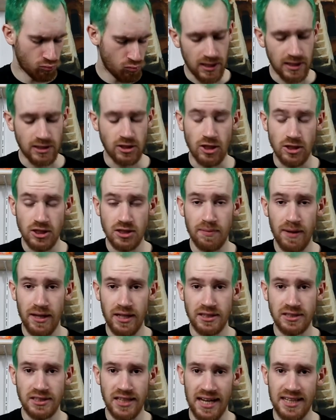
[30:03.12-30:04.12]
it does smell
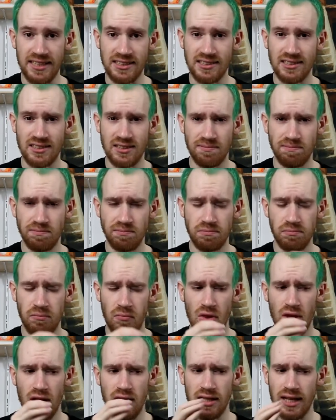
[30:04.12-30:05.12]
and taste
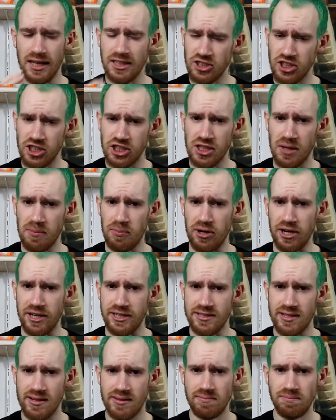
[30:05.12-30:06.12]
like
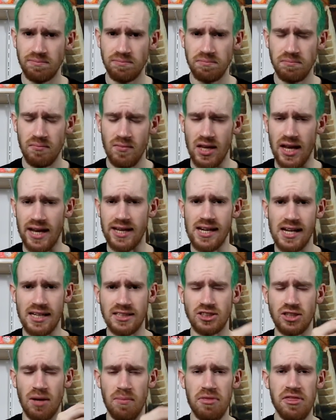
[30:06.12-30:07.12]
gingerbread. And like
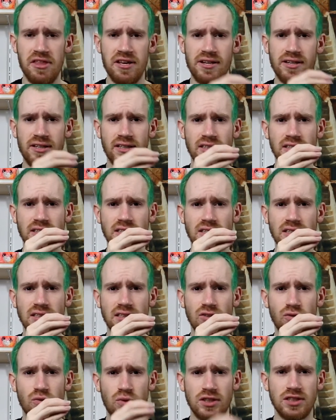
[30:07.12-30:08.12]
something
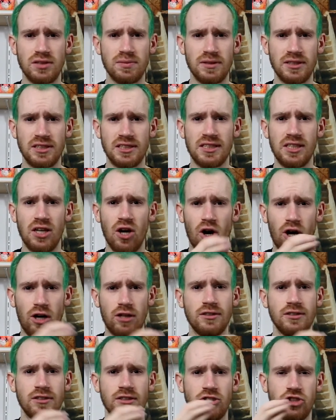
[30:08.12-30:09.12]
Christmassy
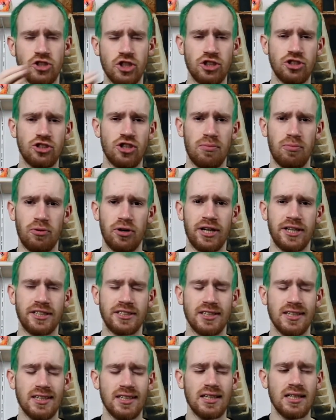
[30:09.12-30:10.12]
on the gingerbread.
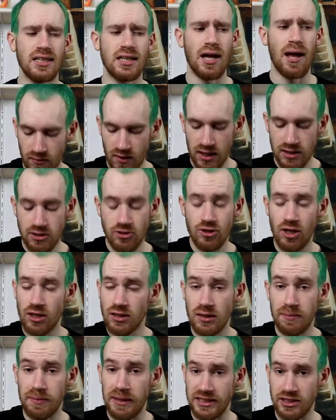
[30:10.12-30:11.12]
It's not
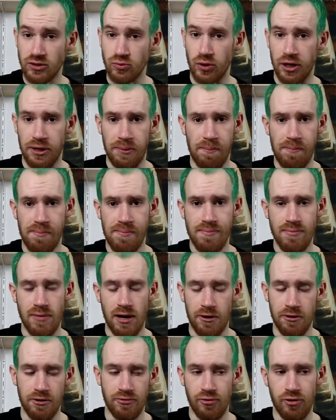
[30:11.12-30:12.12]
the best one
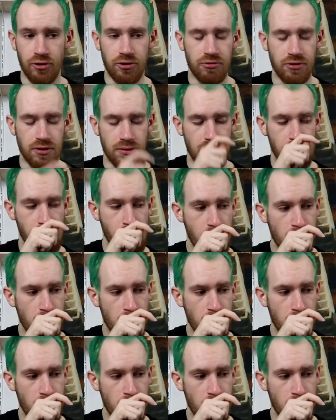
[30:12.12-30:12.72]
out of all of them.